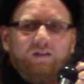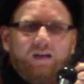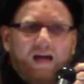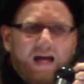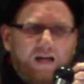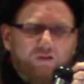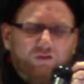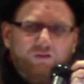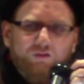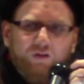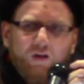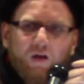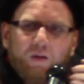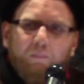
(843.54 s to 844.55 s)
their actions
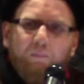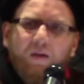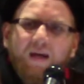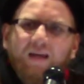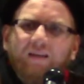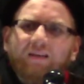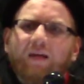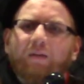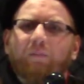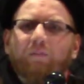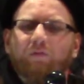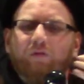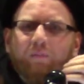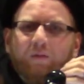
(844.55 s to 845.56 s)
made
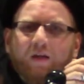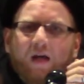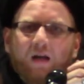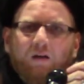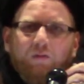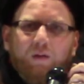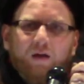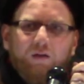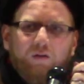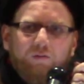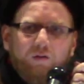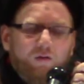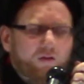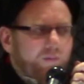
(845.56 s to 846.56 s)
them from the Ahlul Bayt of
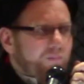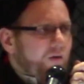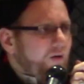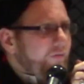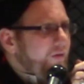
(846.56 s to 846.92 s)
the Holy Prophet.